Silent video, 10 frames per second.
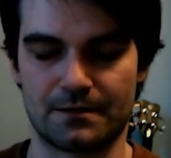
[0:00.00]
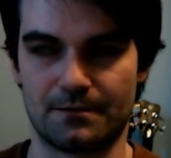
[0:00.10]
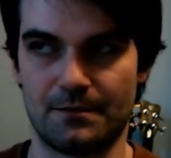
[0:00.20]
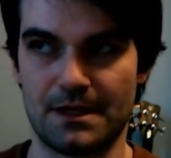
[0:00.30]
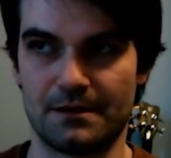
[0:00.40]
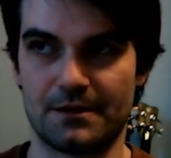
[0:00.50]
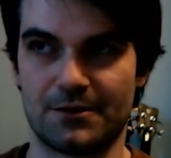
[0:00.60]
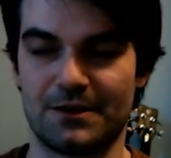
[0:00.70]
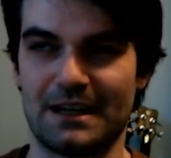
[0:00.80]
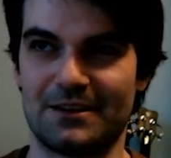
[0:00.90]

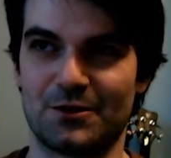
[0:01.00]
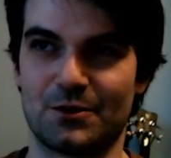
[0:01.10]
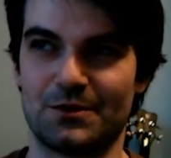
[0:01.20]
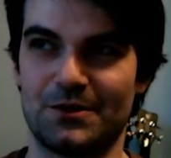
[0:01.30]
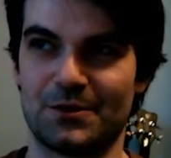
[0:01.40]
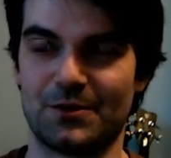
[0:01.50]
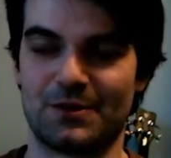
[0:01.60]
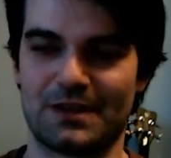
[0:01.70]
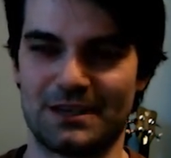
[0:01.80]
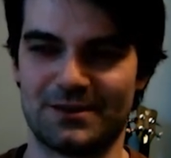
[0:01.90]
your
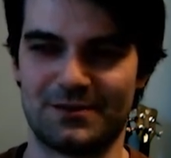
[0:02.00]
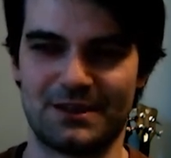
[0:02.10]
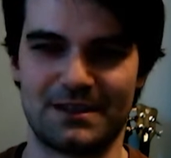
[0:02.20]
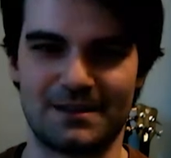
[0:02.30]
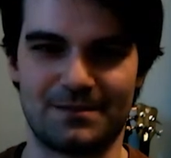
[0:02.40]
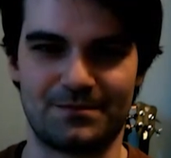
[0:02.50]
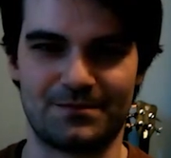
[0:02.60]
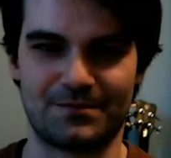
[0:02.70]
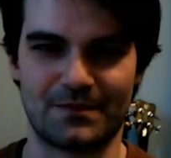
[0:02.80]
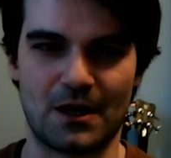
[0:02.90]
own kind of
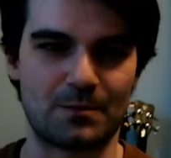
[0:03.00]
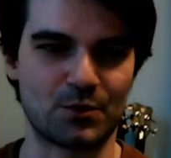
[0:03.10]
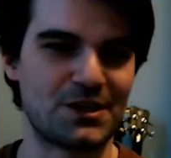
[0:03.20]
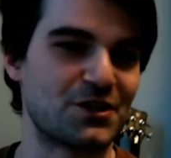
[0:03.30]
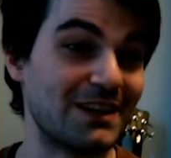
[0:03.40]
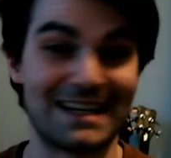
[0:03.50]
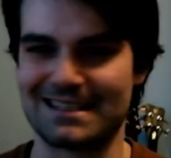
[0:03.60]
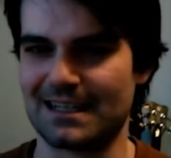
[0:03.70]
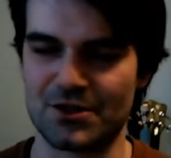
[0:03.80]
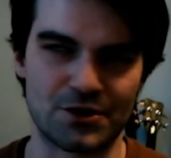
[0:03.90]

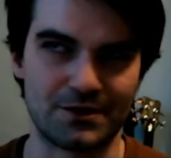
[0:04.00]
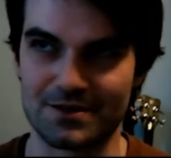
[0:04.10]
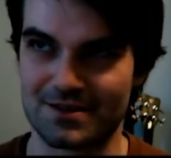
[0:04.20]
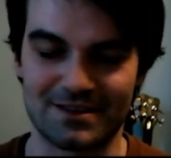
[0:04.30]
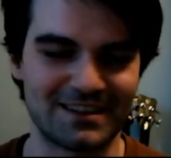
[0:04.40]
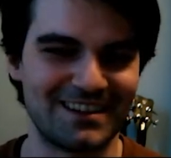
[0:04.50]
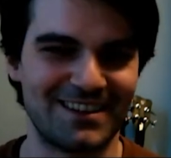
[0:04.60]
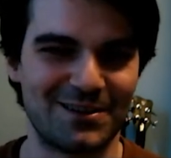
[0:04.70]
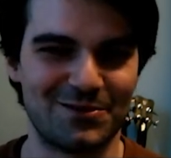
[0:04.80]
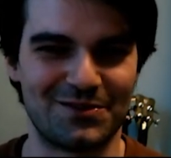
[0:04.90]
operationalizations
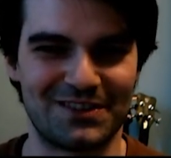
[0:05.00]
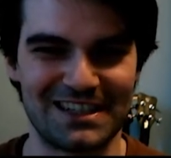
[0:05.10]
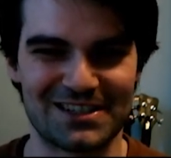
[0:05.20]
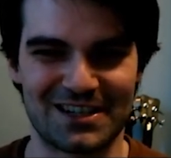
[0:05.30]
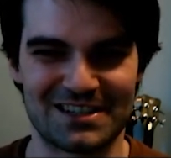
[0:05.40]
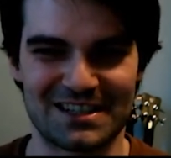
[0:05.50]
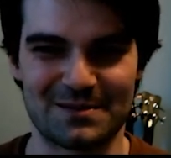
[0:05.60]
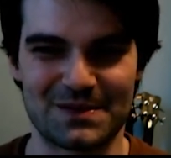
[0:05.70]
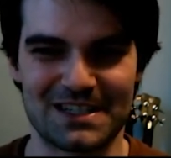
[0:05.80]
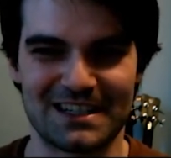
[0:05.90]
of these
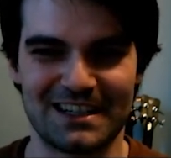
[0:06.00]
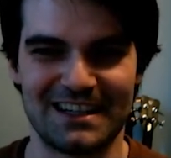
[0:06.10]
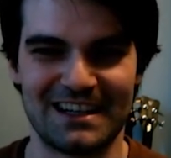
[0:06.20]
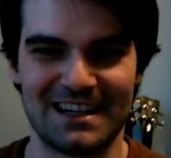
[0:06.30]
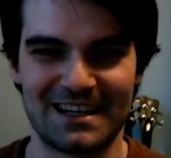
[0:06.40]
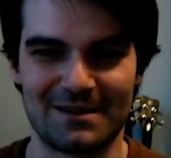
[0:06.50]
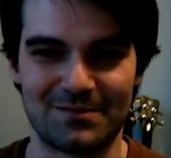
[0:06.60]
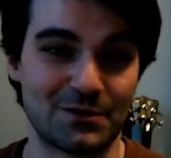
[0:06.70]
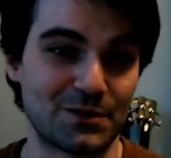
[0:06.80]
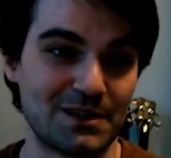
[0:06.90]
concepts,
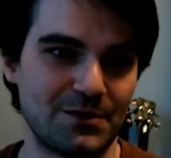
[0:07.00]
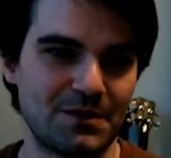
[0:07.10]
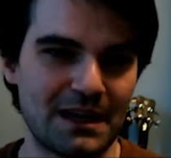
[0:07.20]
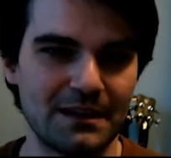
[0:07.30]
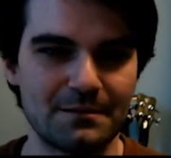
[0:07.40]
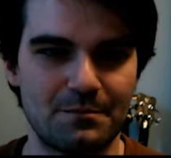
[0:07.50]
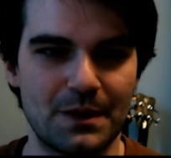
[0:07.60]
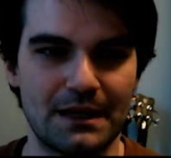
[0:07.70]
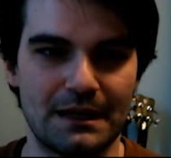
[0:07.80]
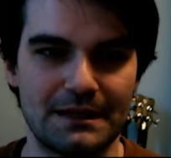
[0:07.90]
feel free to do that.
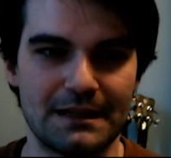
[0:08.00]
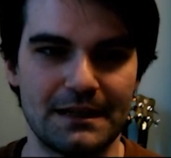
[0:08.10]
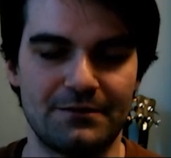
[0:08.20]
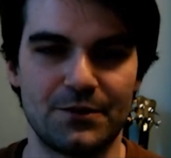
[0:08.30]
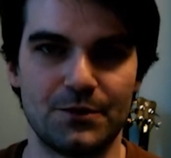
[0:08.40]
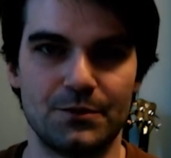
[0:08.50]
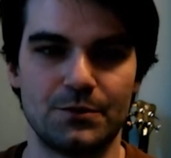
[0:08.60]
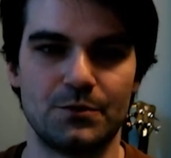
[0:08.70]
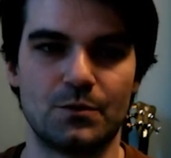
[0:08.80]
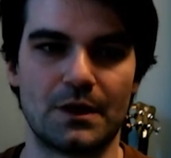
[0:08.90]
But if
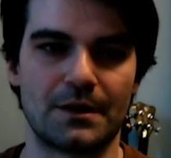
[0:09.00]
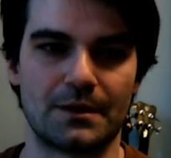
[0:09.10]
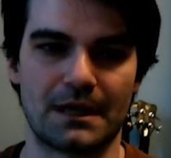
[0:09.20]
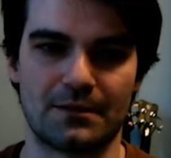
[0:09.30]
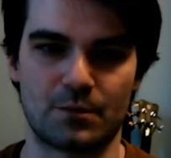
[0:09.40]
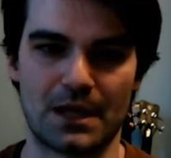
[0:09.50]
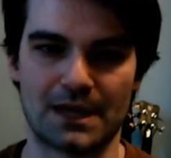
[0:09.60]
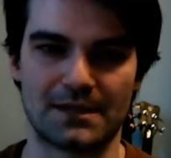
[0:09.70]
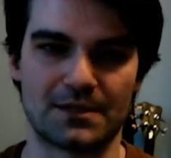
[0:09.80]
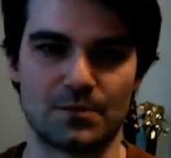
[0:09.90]
you want to kind of
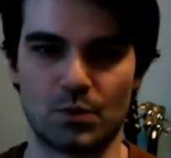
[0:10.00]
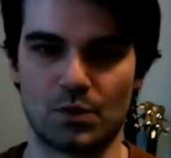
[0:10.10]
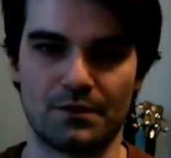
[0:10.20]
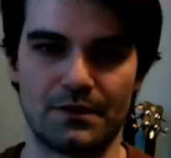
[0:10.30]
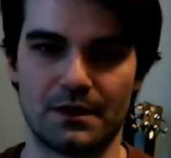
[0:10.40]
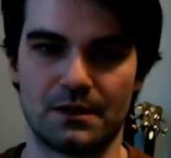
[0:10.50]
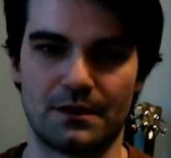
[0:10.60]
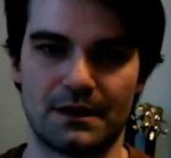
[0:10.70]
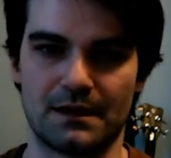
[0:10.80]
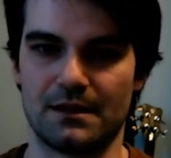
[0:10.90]
practice more of the
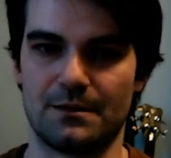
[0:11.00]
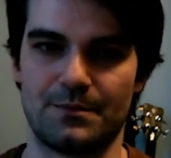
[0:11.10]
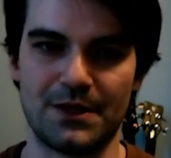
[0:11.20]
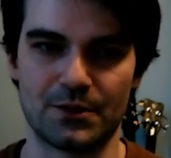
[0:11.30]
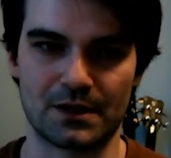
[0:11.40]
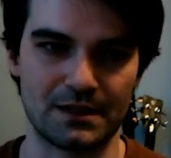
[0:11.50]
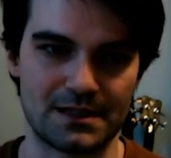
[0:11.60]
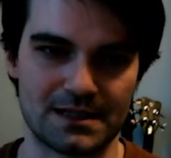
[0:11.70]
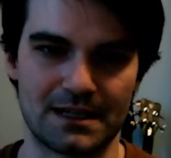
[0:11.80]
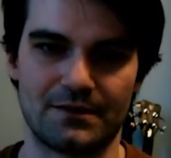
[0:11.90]
thinking empirically
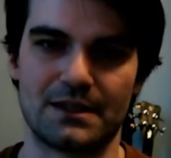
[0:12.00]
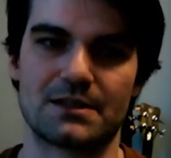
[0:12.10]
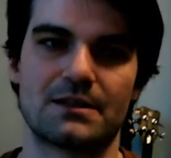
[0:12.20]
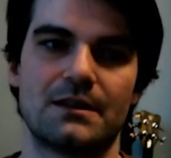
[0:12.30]
side of this,